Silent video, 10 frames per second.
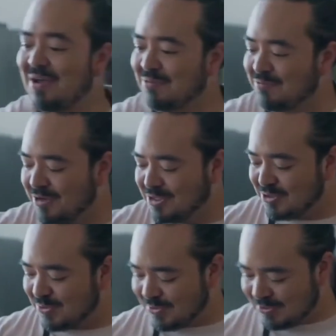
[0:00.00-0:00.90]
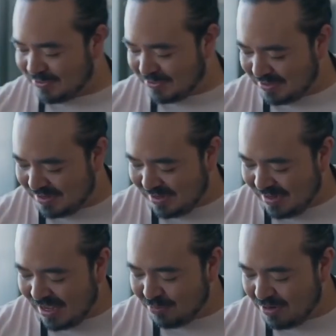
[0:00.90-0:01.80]
of fish sauce.
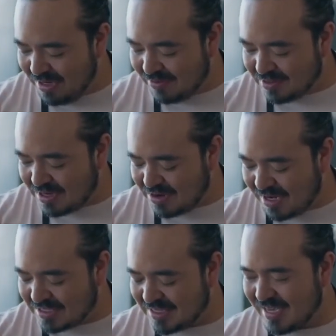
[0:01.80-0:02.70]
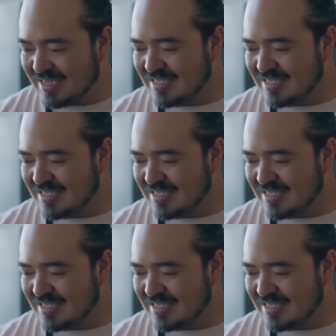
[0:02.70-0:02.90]
It really gives it a nice